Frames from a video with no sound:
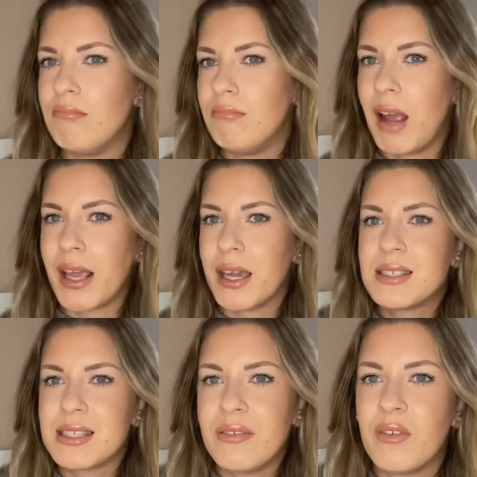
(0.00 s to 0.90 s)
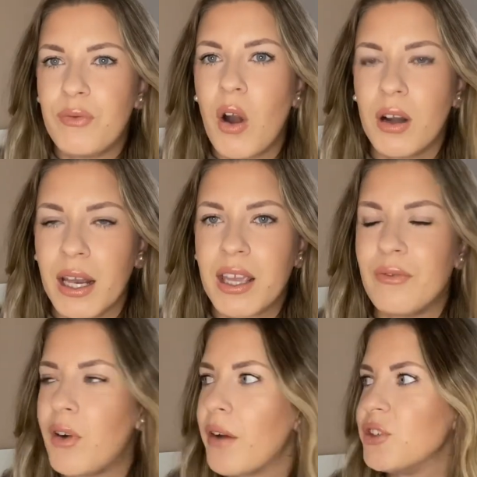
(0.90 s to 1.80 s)
I guess even fart like in
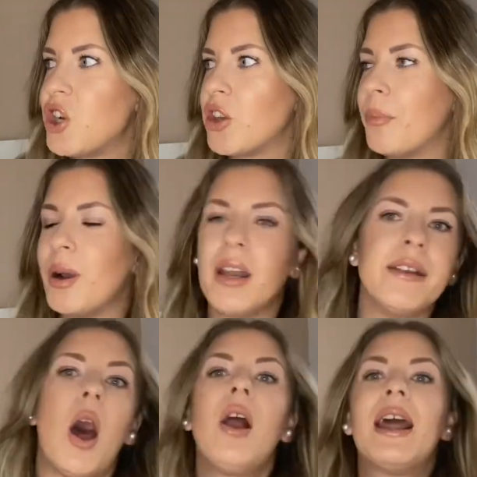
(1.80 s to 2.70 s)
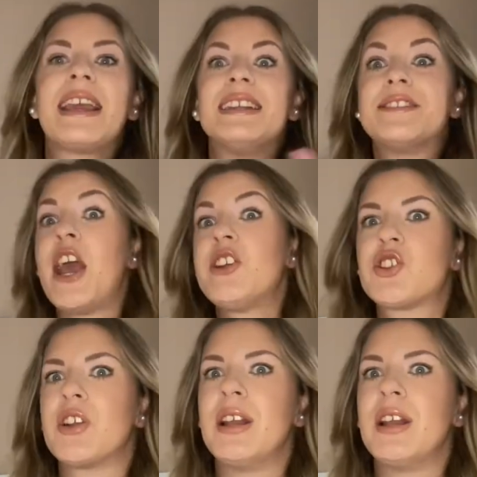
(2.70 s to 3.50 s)
front of each other, but not like intentionally.